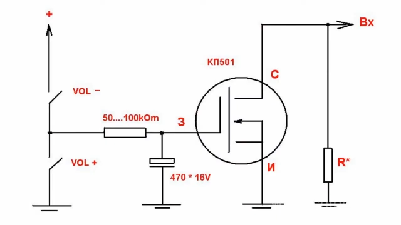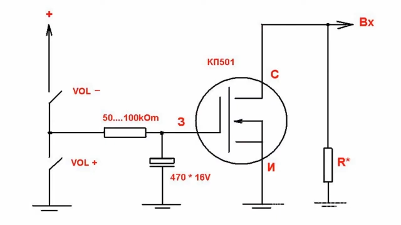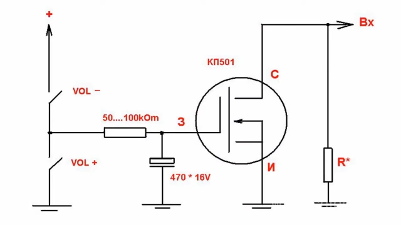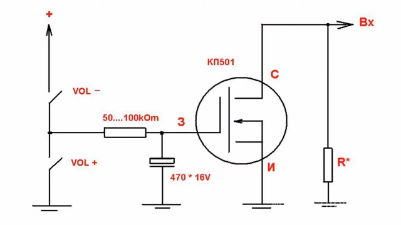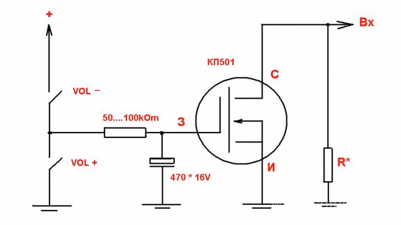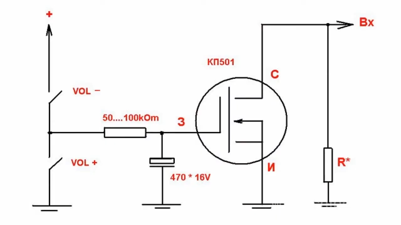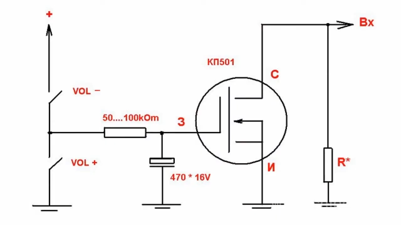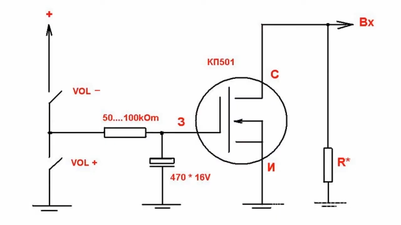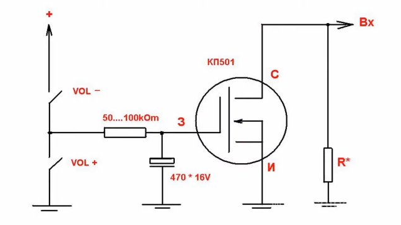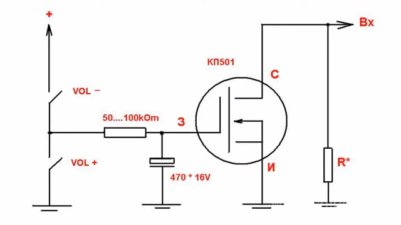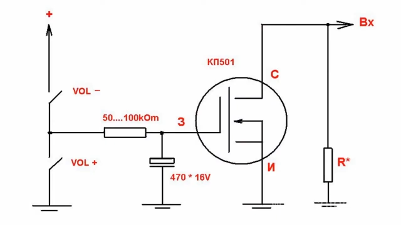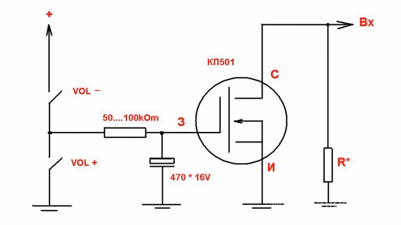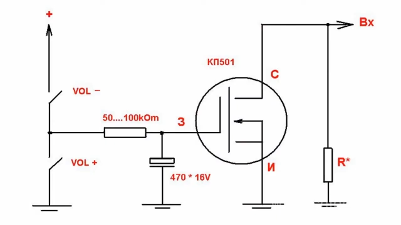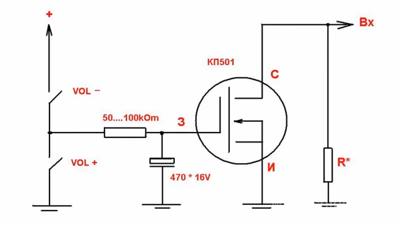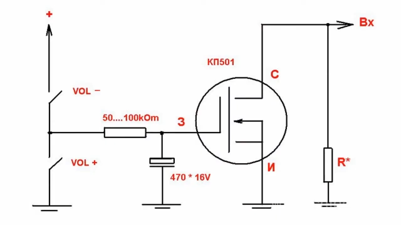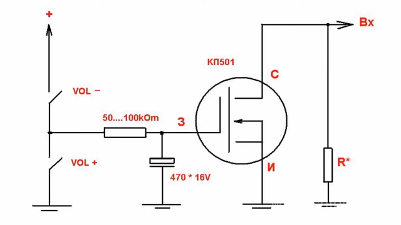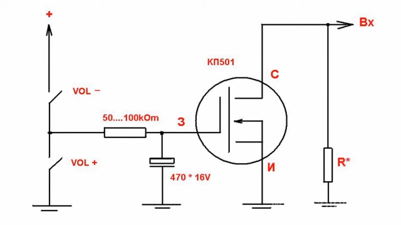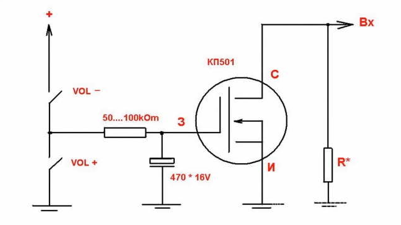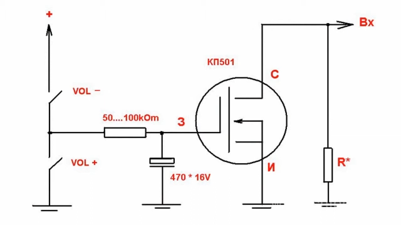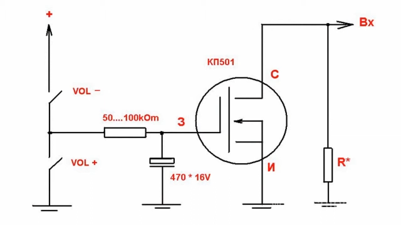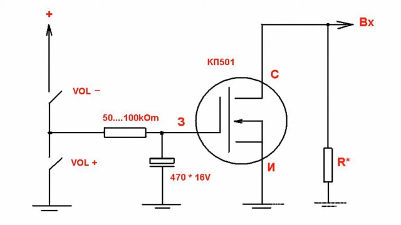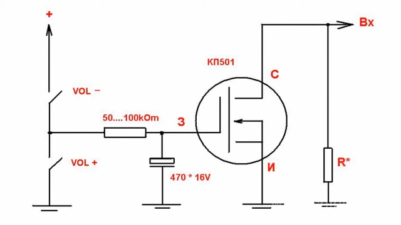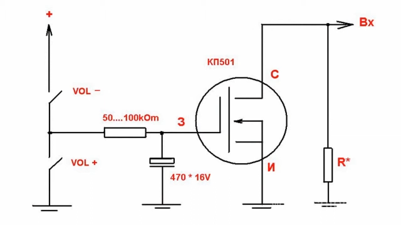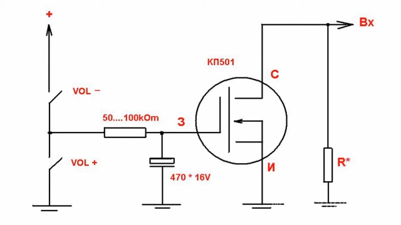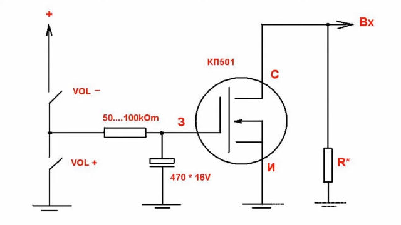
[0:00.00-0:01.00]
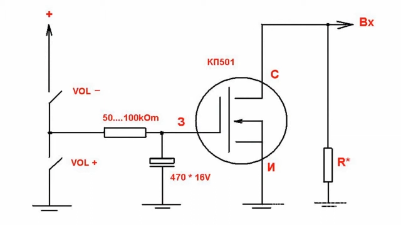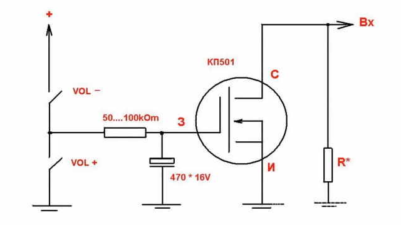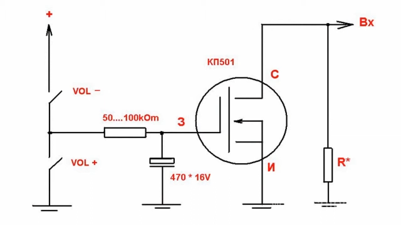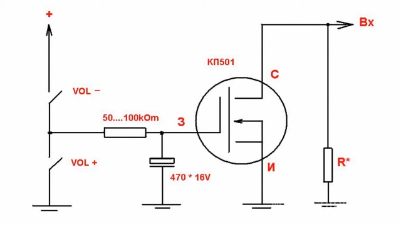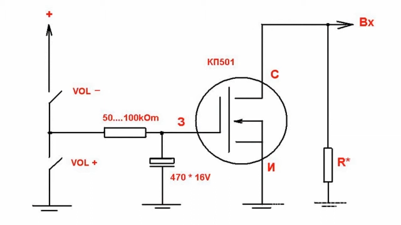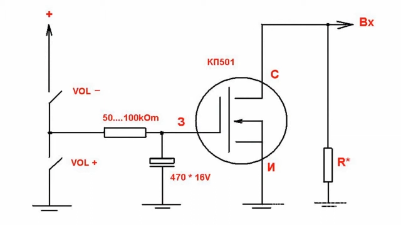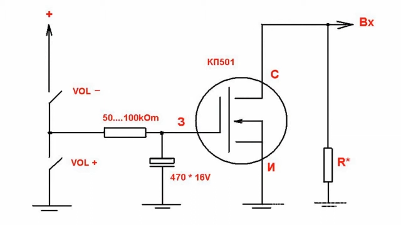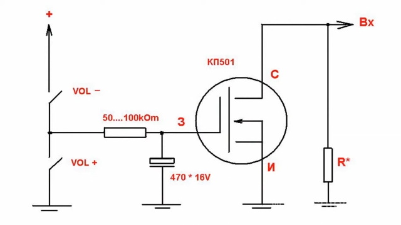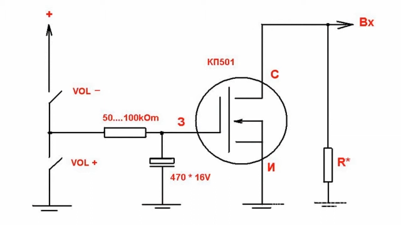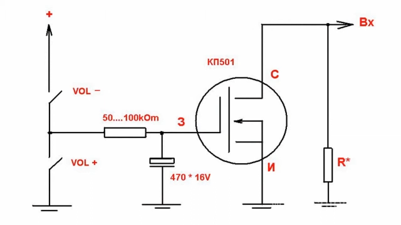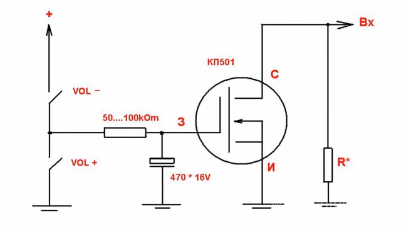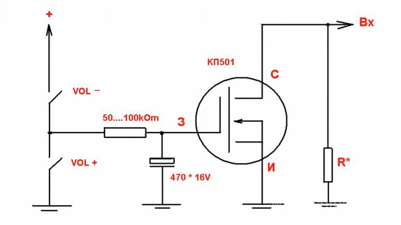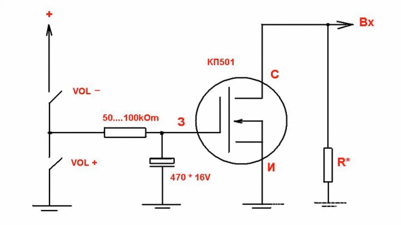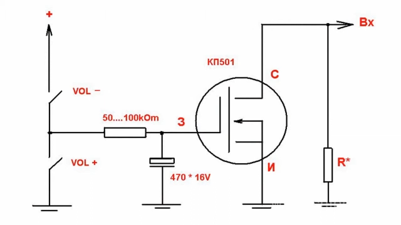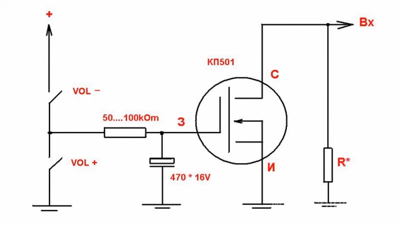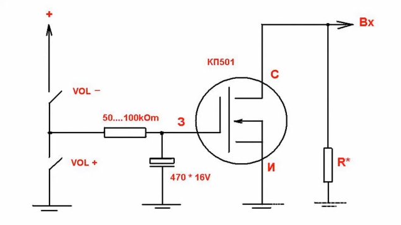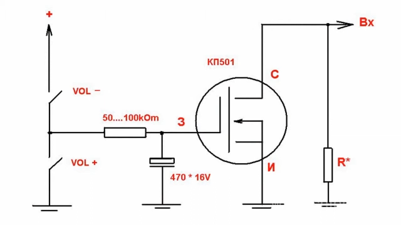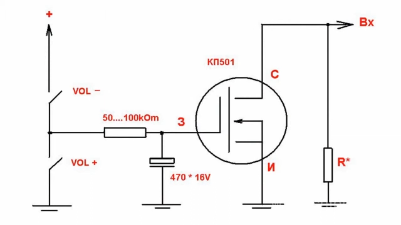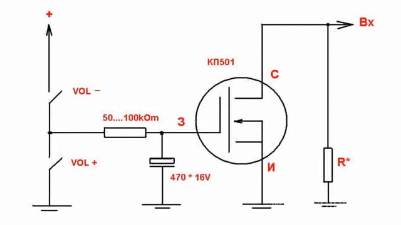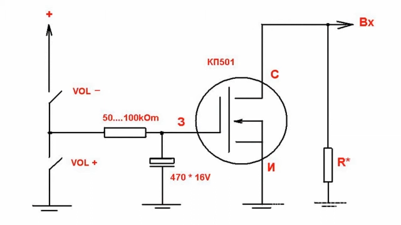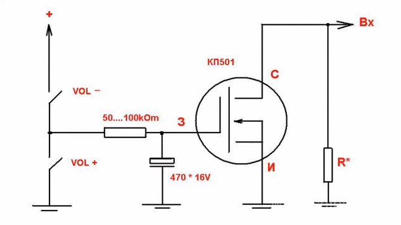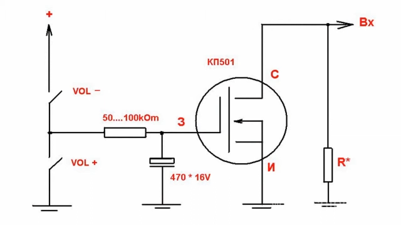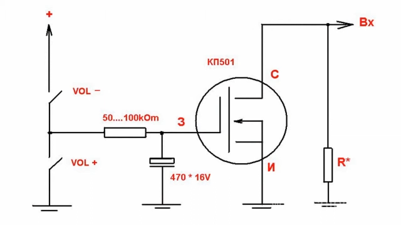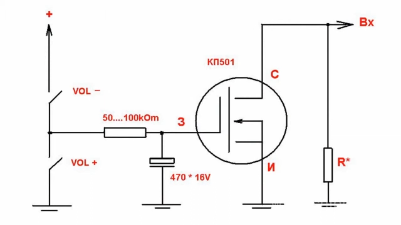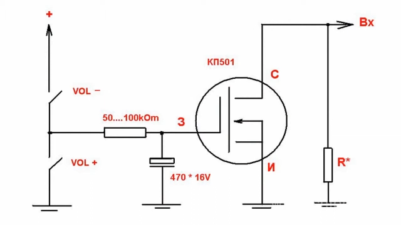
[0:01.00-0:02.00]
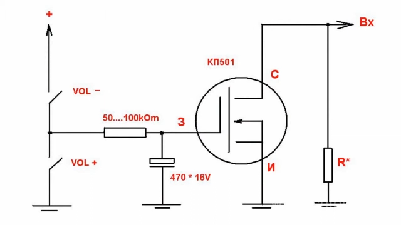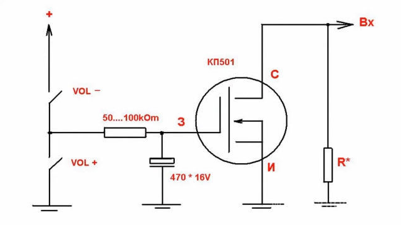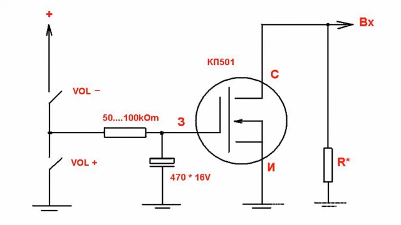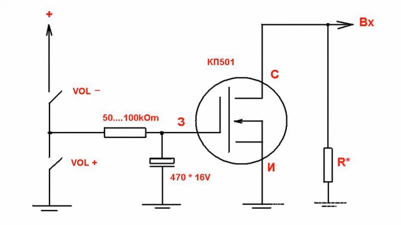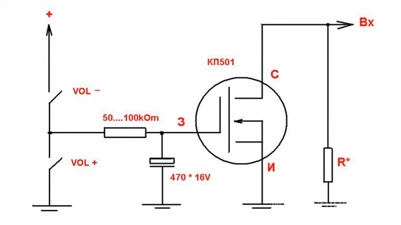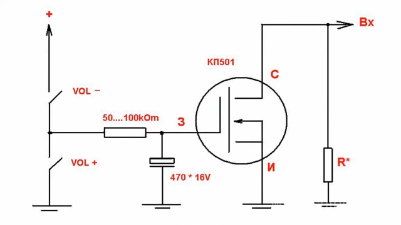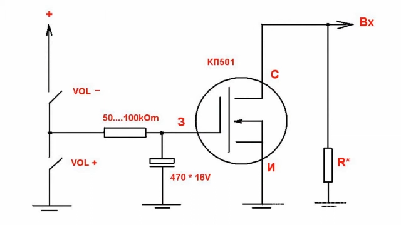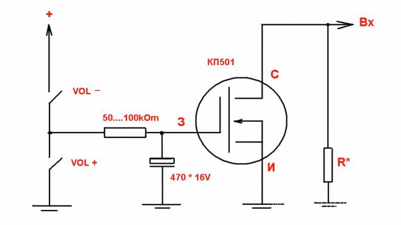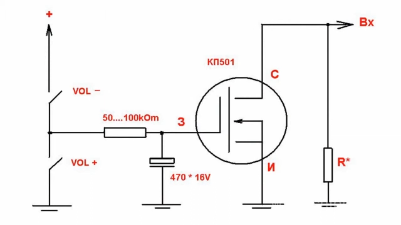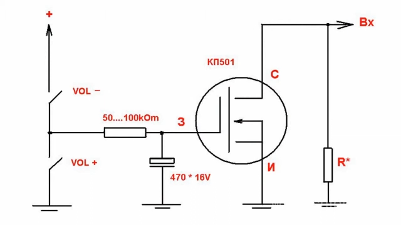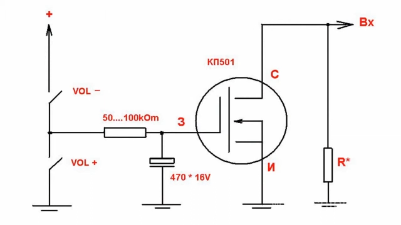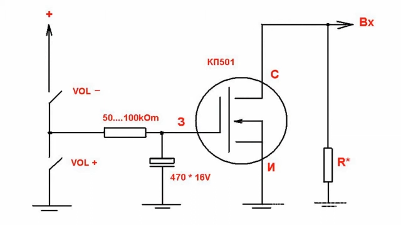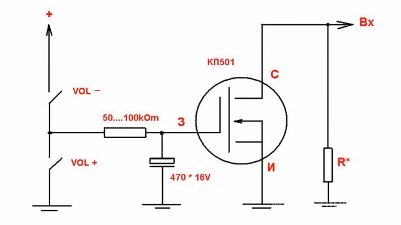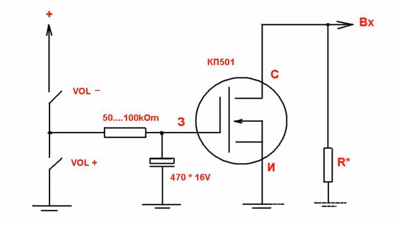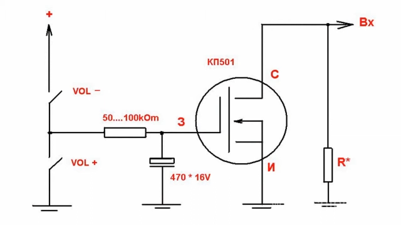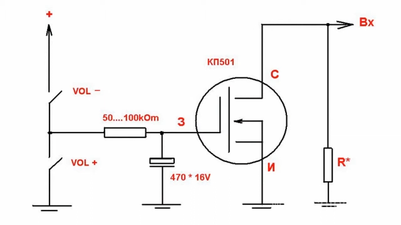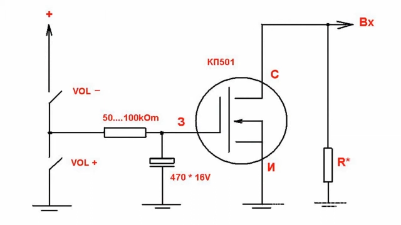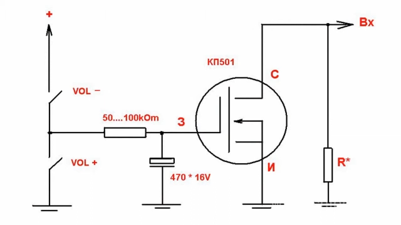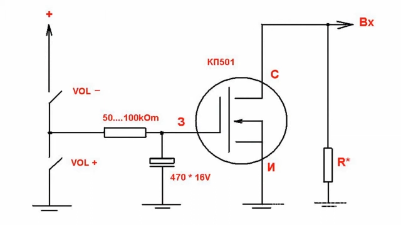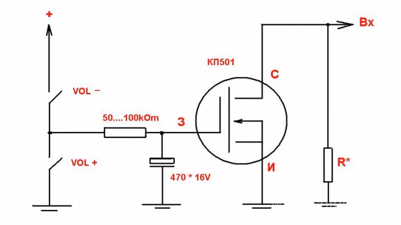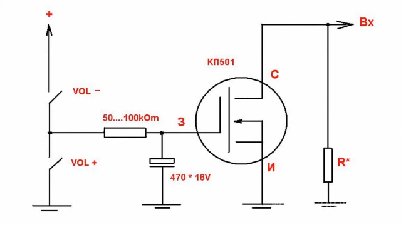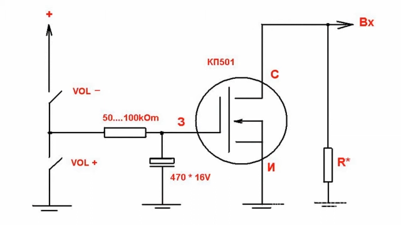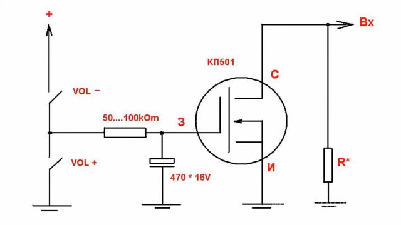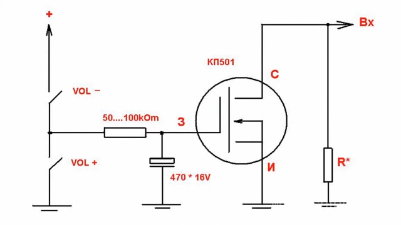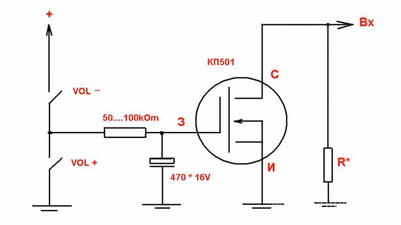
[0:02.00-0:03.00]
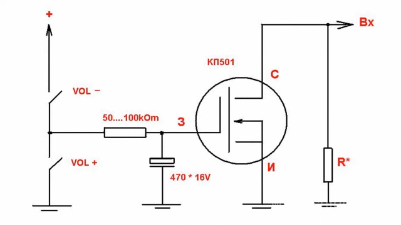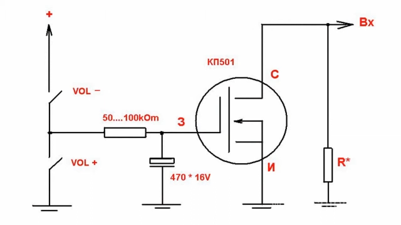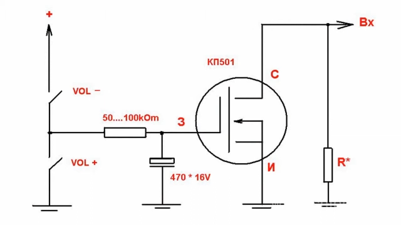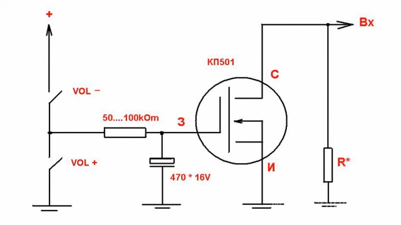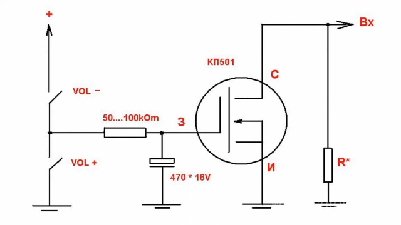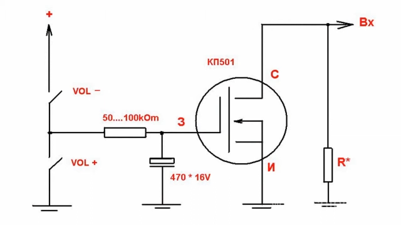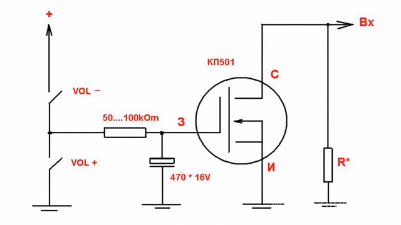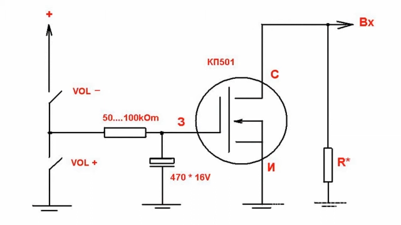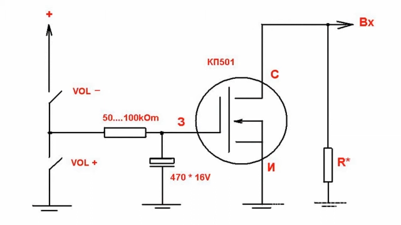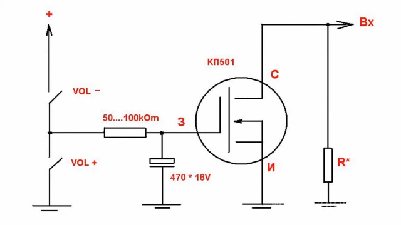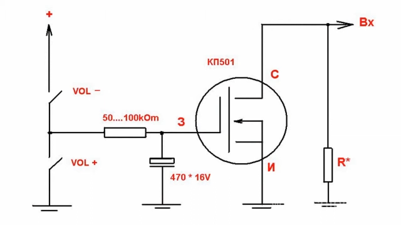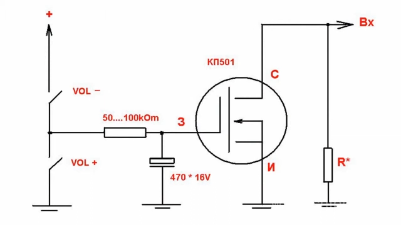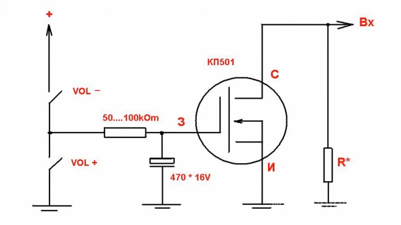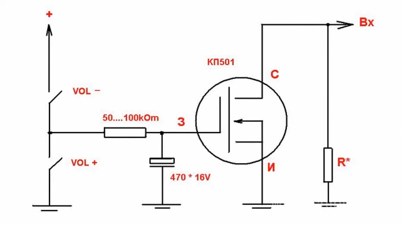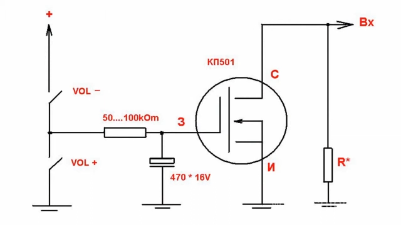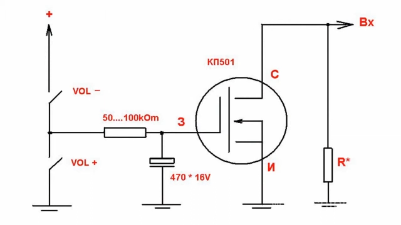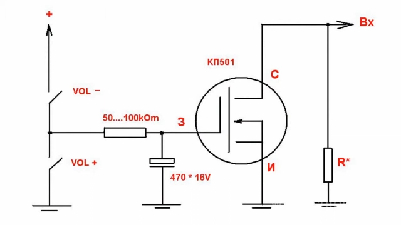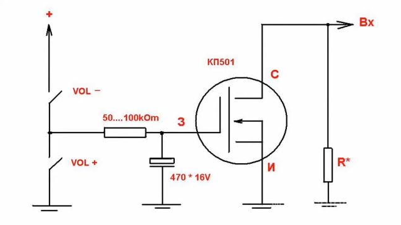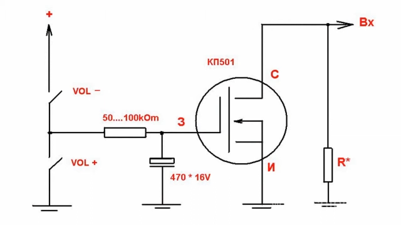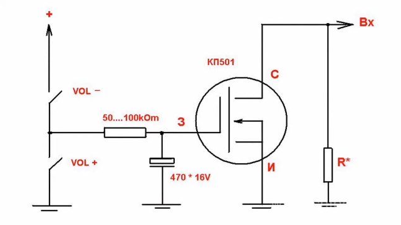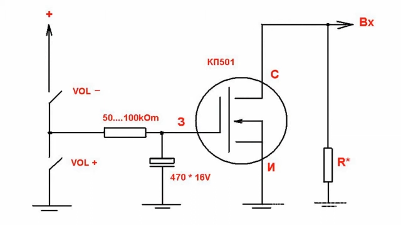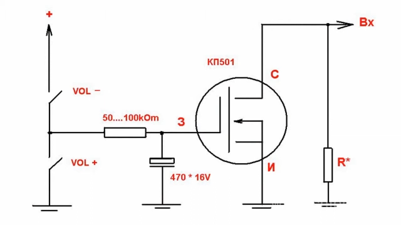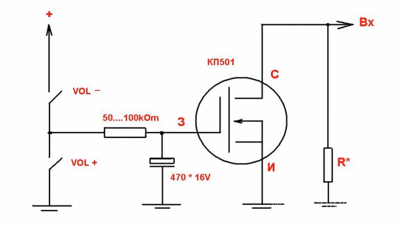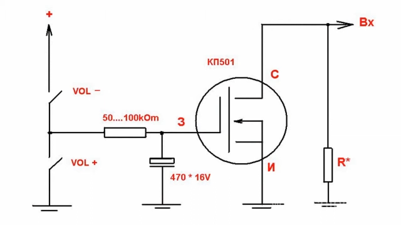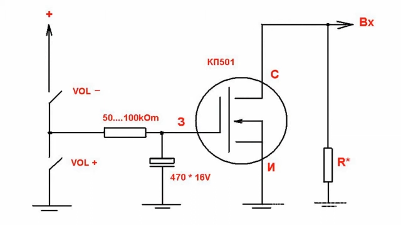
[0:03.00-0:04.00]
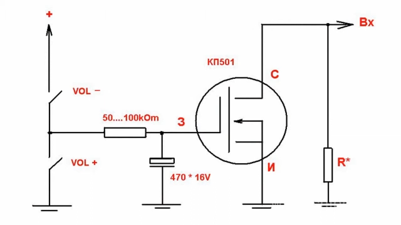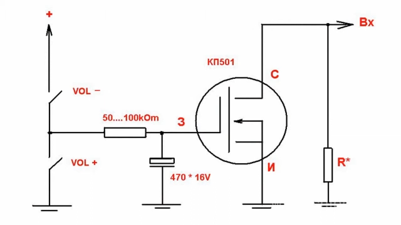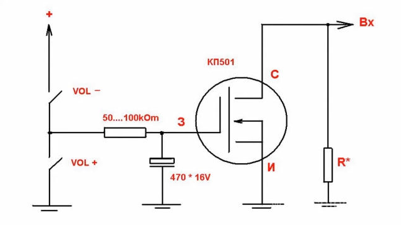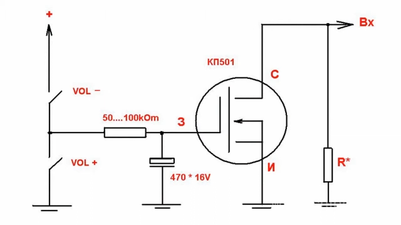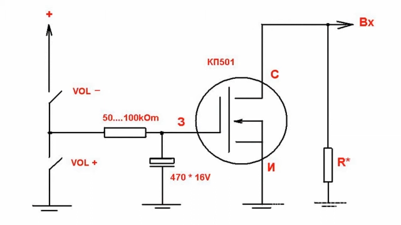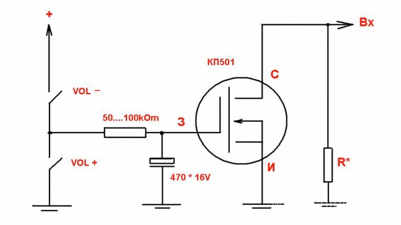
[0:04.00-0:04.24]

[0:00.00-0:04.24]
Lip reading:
No face is visible, so there are no lips to read.